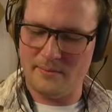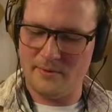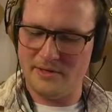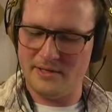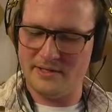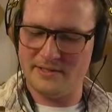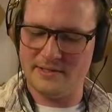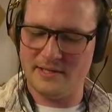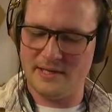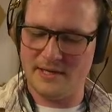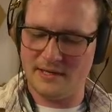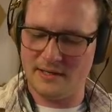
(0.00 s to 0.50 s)
to
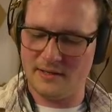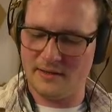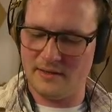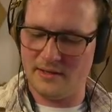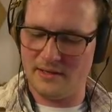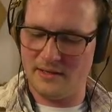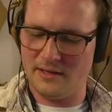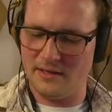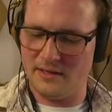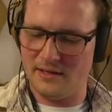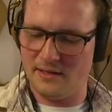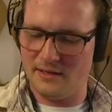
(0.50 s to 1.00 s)
take
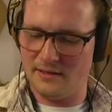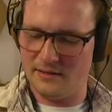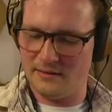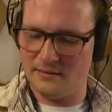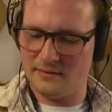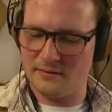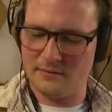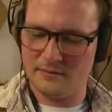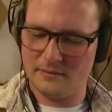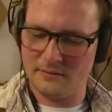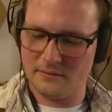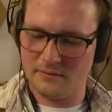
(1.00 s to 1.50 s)
the
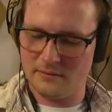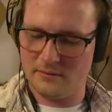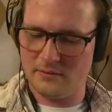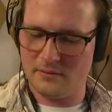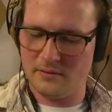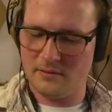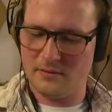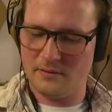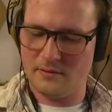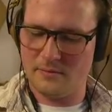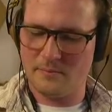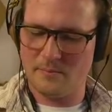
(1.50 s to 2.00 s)

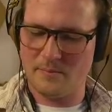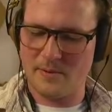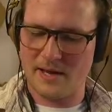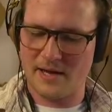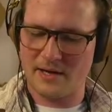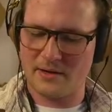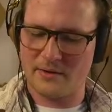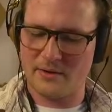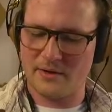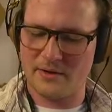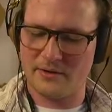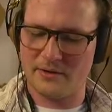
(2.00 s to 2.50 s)

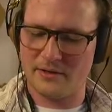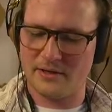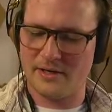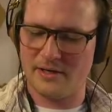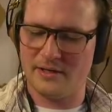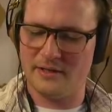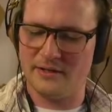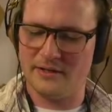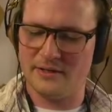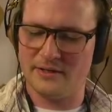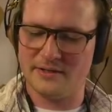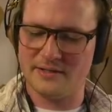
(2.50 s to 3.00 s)
background
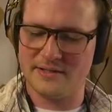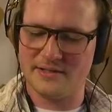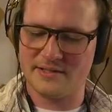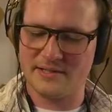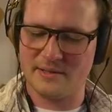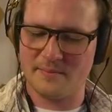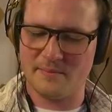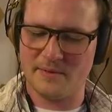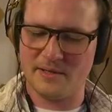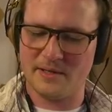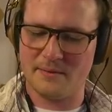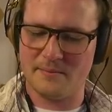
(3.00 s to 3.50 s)
color to
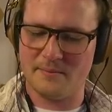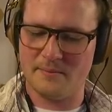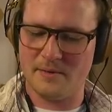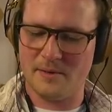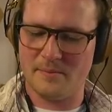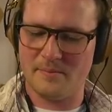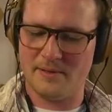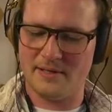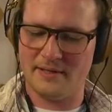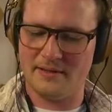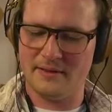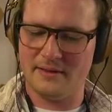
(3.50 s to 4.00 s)
something a
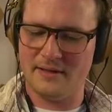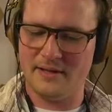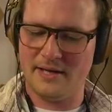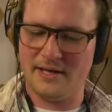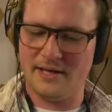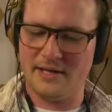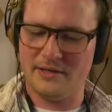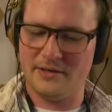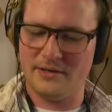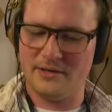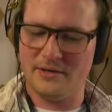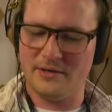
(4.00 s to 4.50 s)
bit
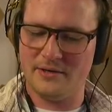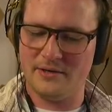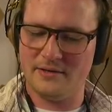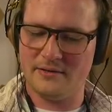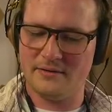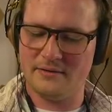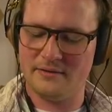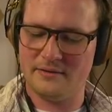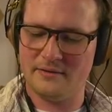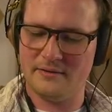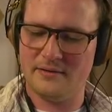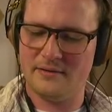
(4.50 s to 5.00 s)
lighter
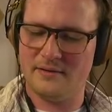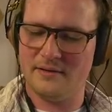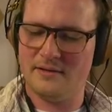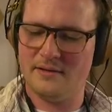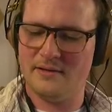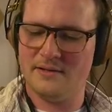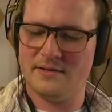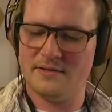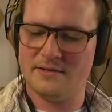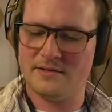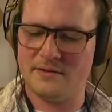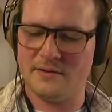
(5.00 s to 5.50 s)

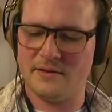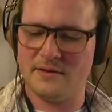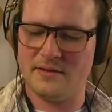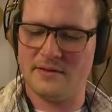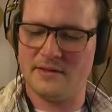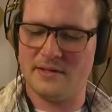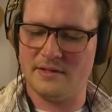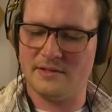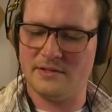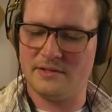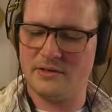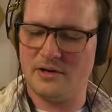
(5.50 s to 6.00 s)
so that the
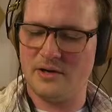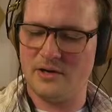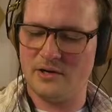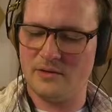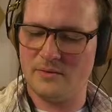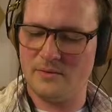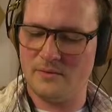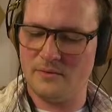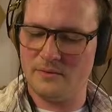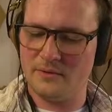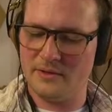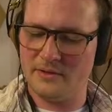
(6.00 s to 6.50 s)
dark
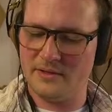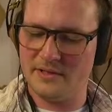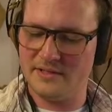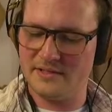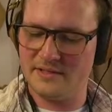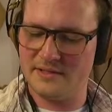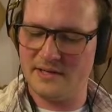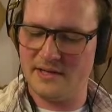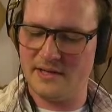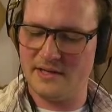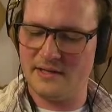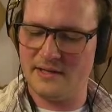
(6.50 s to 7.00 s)
will really
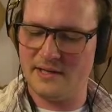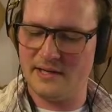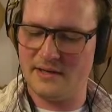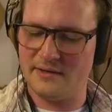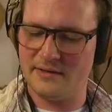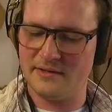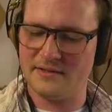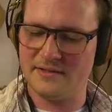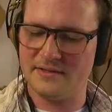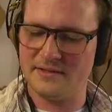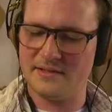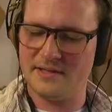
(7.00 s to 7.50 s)
stand out
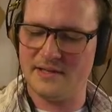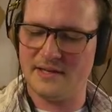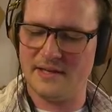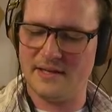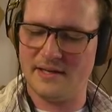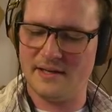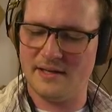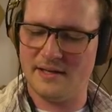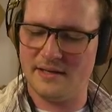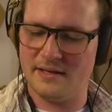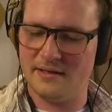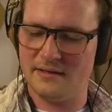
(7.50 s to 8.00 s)

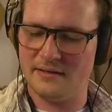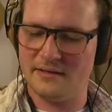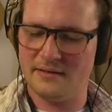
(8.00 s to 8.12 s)
instead.